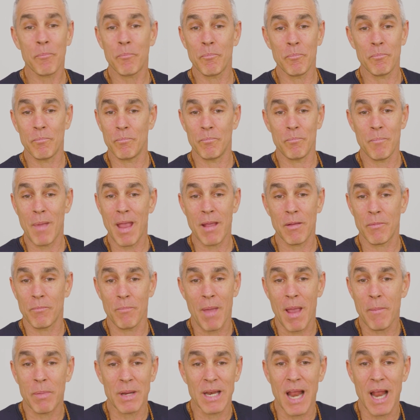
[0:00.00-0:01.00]

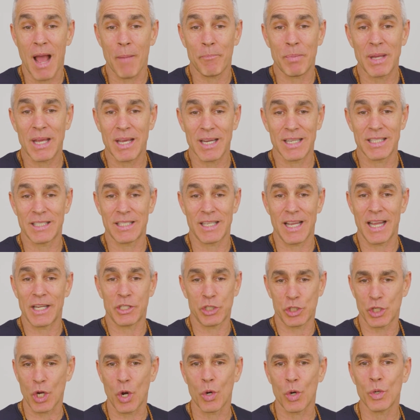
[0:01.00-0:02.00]
Maybe not because it
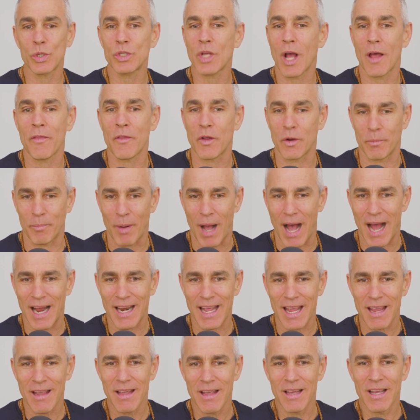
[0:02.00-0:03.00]
shows on their
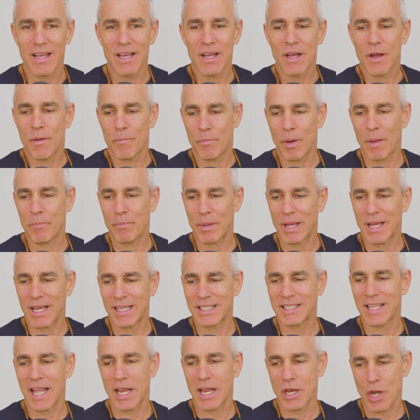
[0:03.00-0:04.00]
body, but
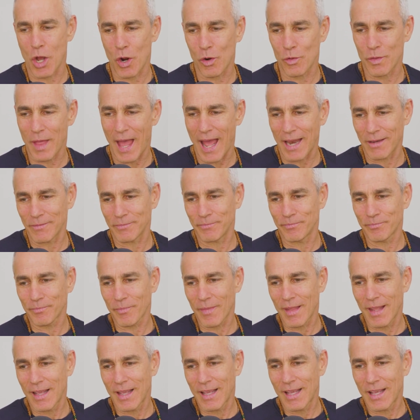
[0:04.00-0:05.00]
because they know that
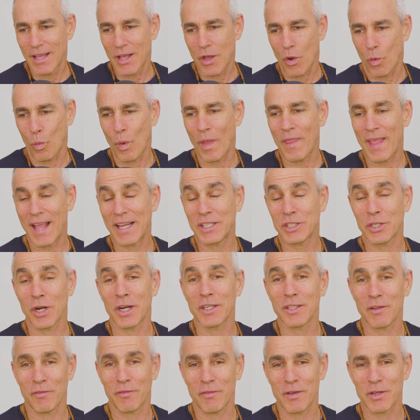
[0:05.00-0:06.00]
when they
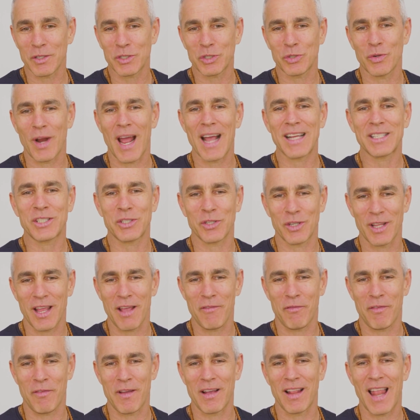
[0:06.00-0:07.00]
start to feel stressed or they
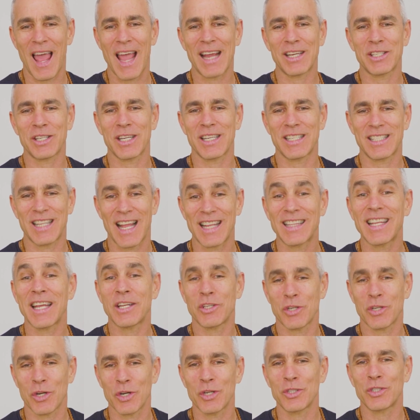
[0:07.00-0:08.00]
feel anxious, that they
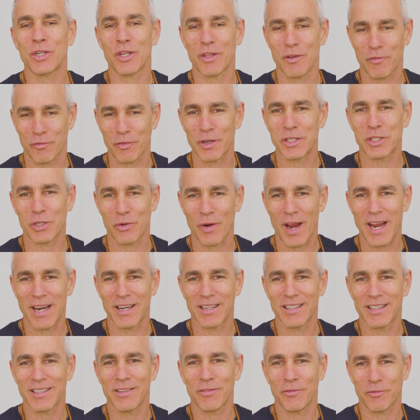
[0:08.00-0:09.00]
turn to the
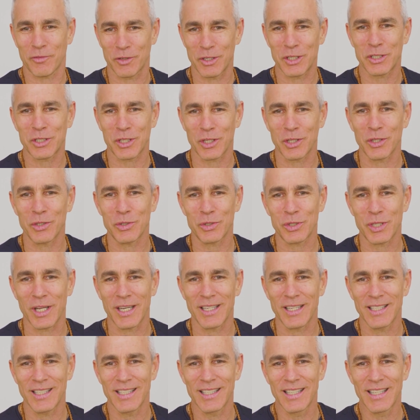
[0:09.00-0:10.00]
refrigerator for a
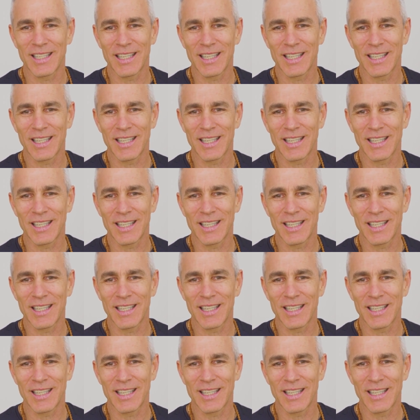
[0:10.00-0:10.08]
solution.